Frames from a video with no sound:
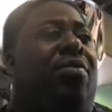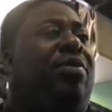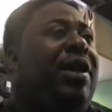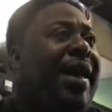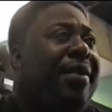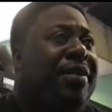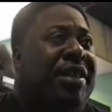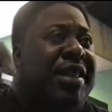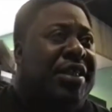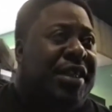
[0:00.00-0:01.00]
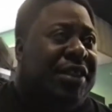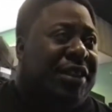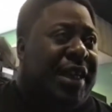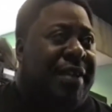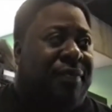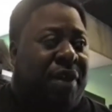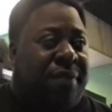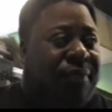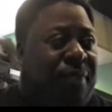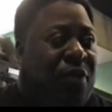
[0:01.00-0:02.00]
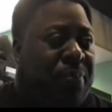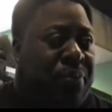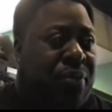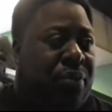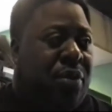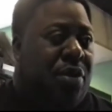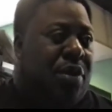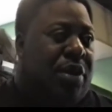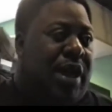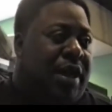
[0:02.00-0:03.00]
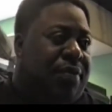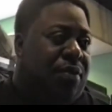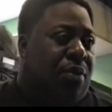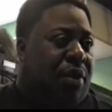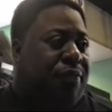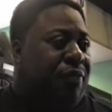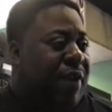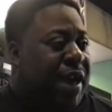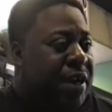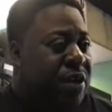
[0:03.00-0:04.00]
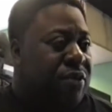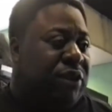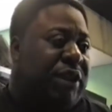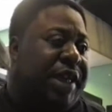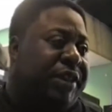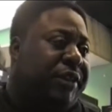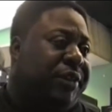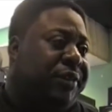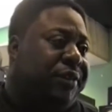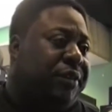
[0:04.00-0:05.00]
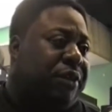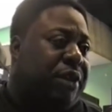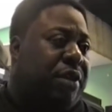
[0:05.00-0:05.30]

A lot of DJs that have come from the pool now either work for radio stations